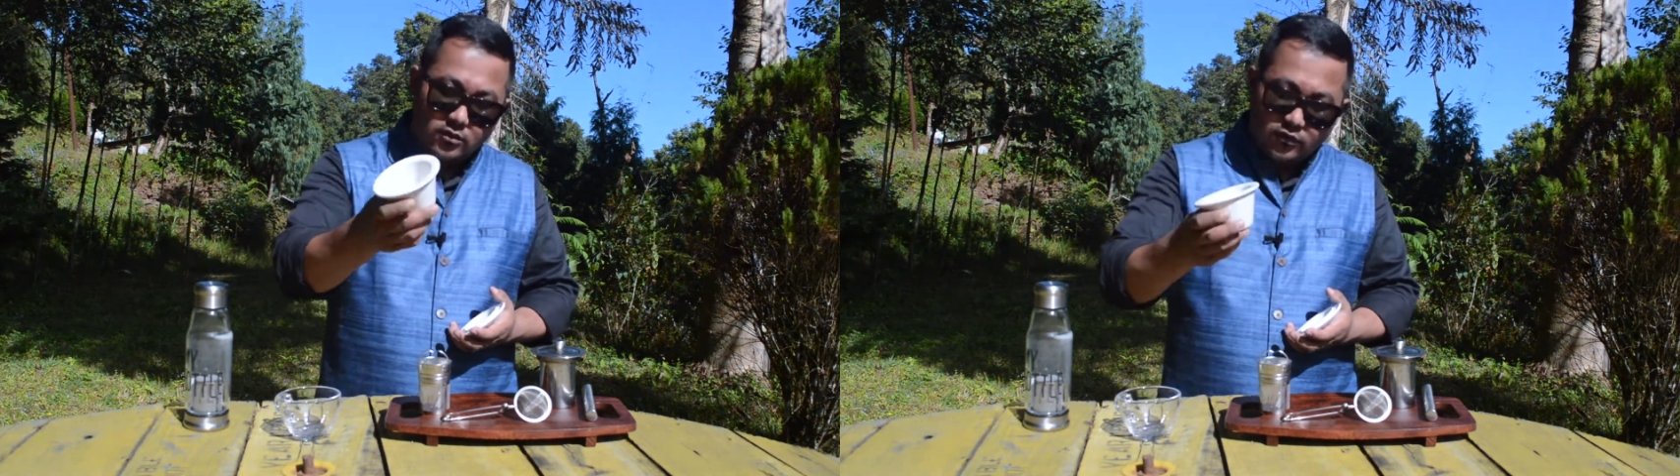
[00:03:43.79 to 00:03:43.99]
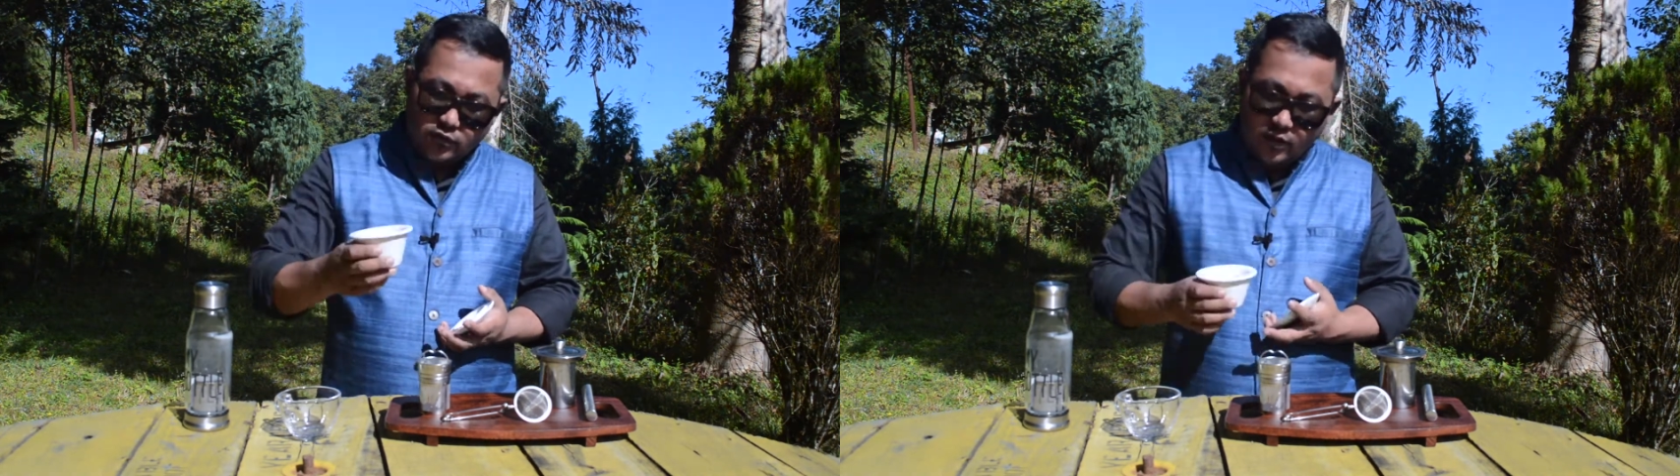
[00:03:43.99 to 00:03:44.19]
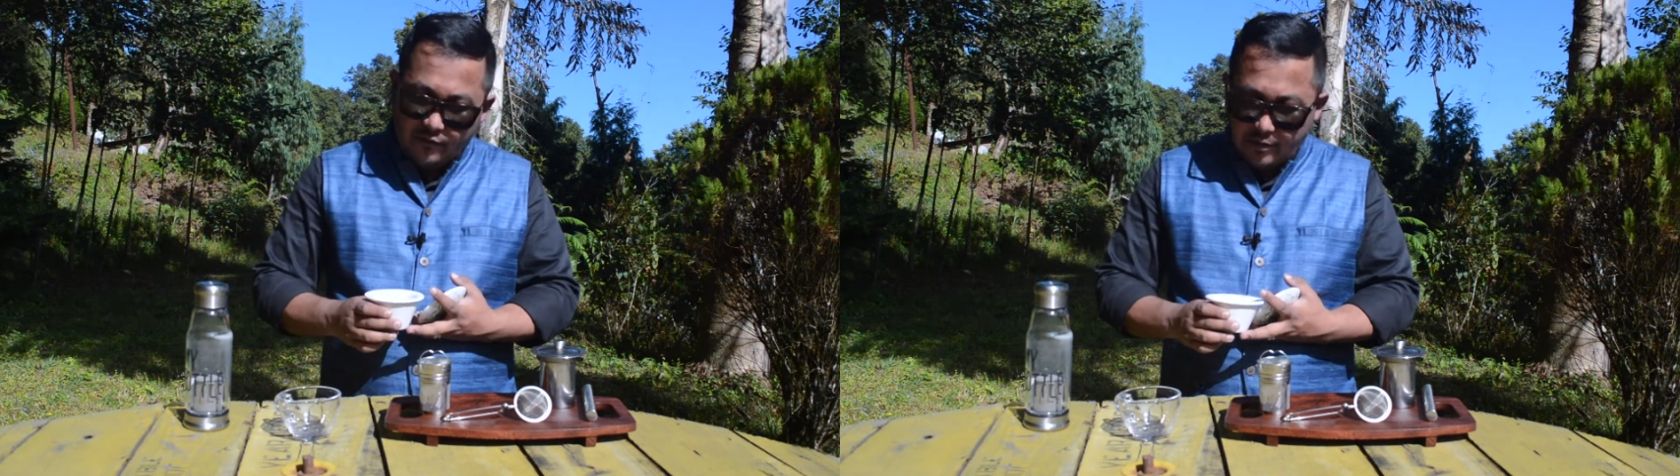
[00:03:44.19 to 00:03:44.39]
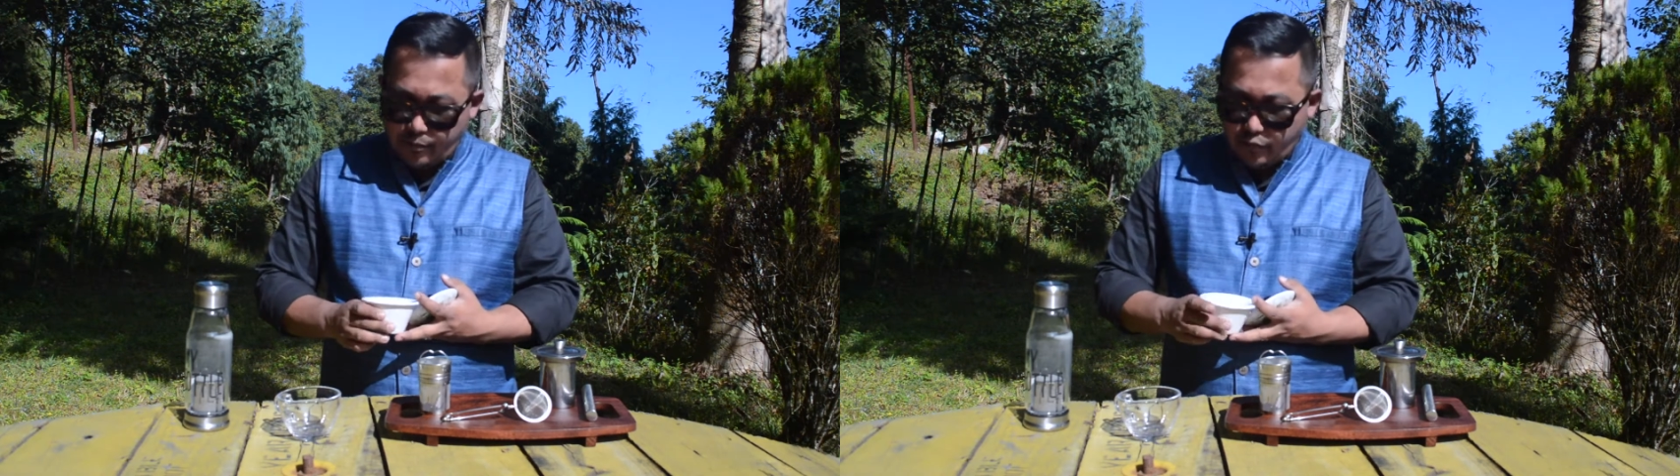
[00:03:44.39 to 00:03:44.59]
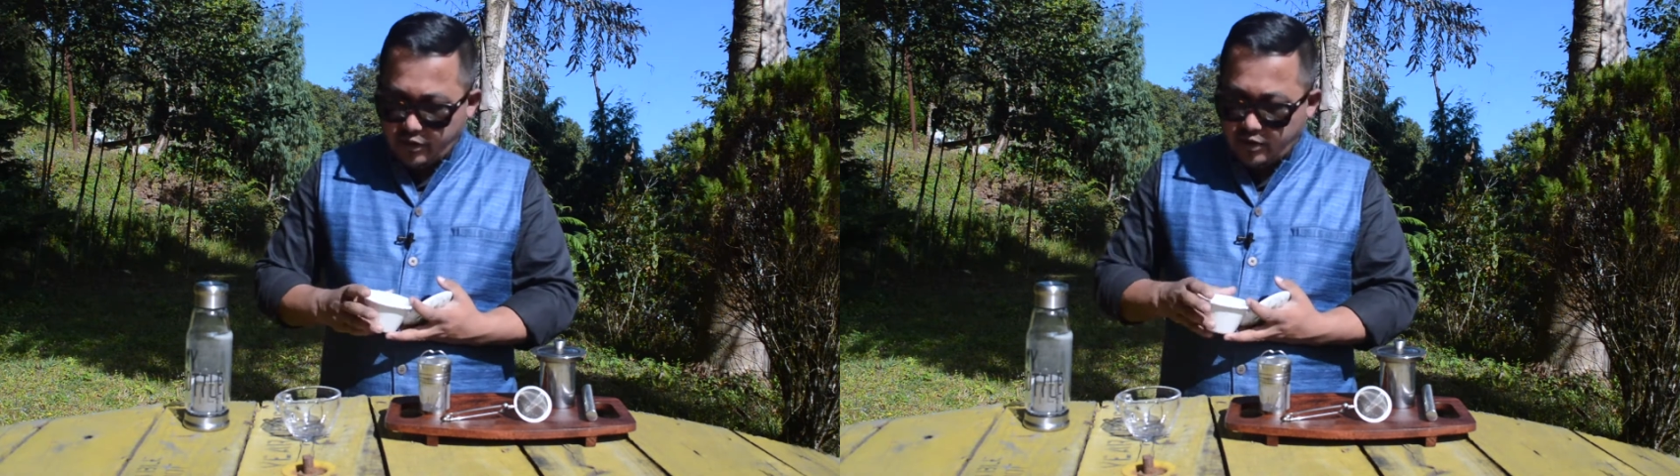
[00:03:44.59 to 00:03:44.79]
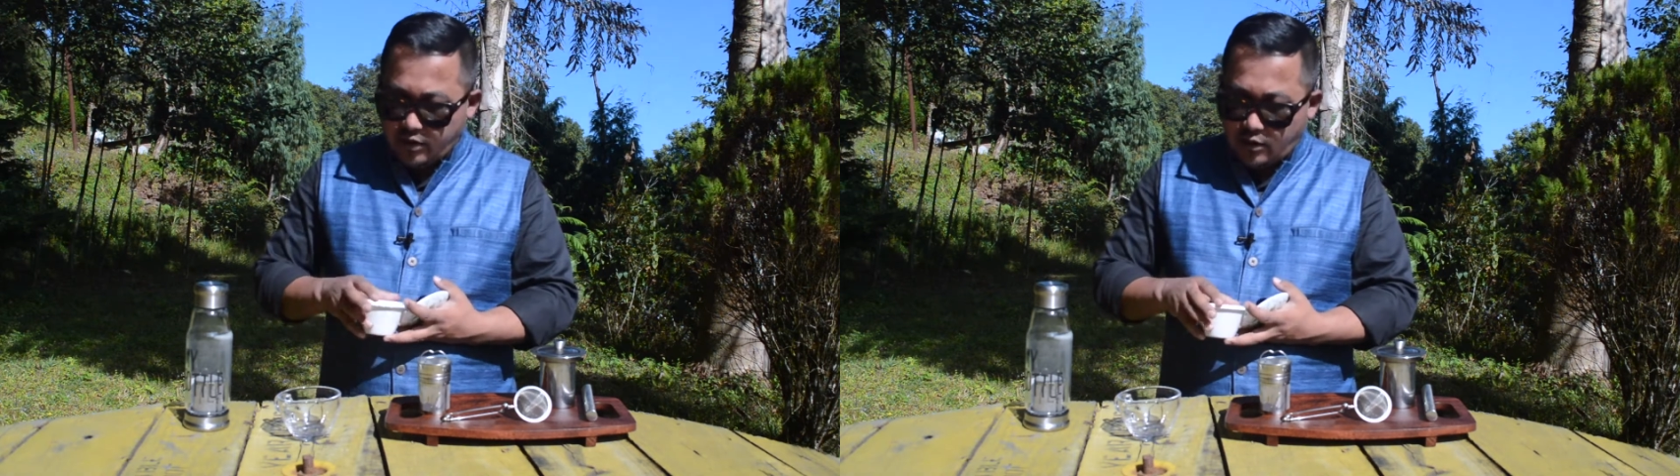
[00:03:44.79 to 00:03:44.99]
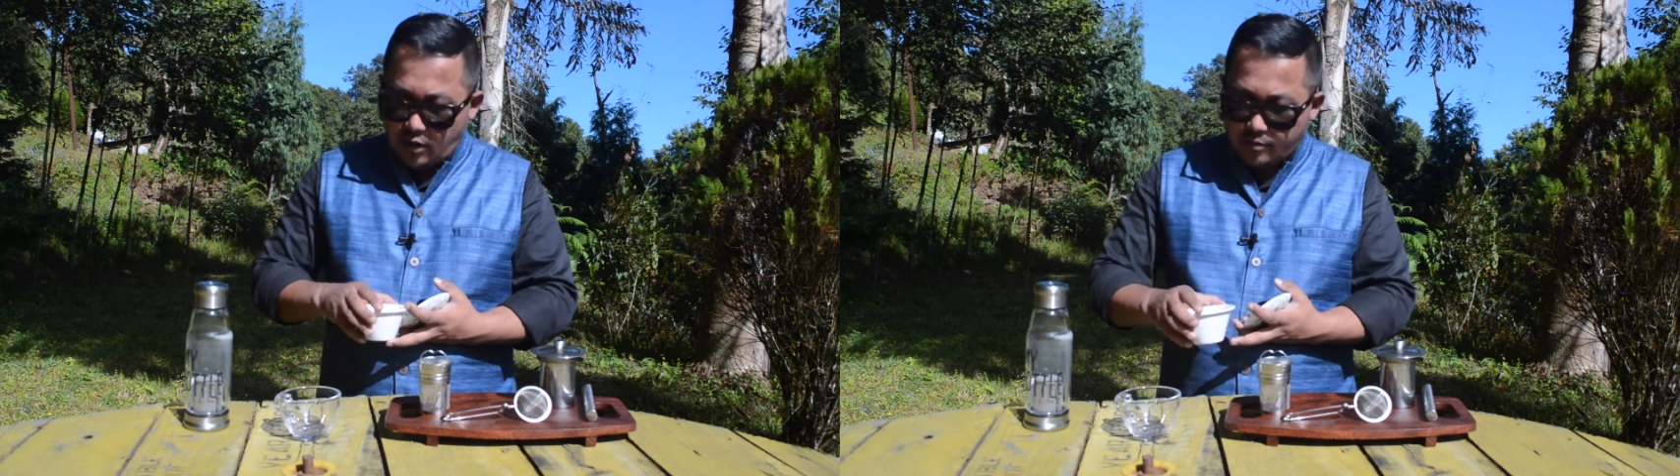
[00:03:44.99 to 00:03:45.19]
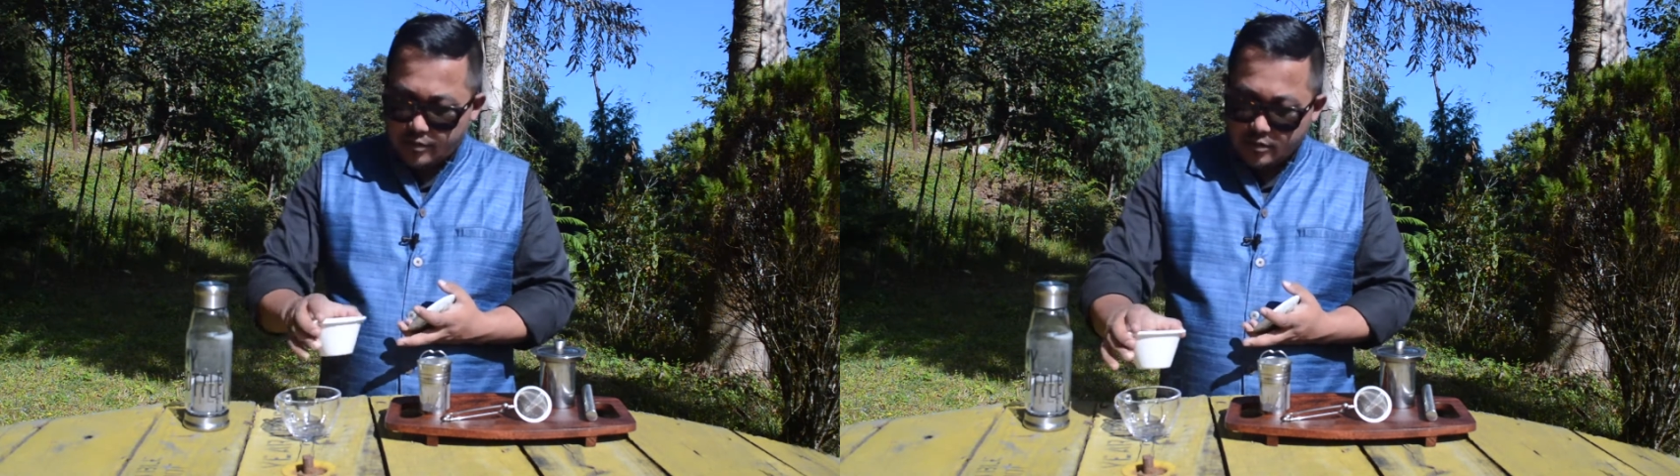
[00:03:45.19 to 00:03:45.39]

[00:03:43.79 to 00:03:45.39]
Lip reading: So if I put it in a cup,